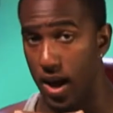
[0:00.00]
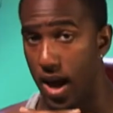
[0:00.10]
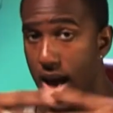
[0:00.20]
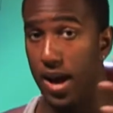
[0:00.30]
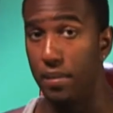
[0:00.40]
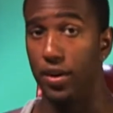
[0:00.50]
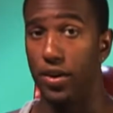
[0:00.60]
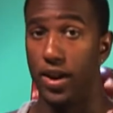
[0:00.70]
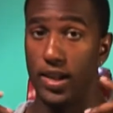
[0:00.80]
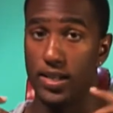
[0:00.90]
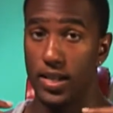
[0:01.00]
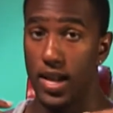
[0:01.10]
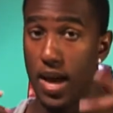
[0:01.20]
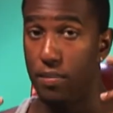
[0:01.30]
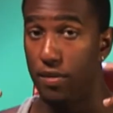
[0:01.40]
I am Greg, and
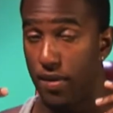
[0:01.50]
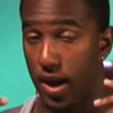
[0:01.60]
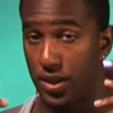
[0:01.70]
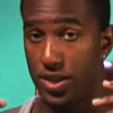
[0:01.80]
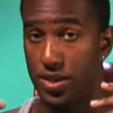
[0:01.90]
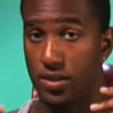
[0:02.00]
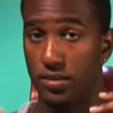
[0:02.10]
I am perfection.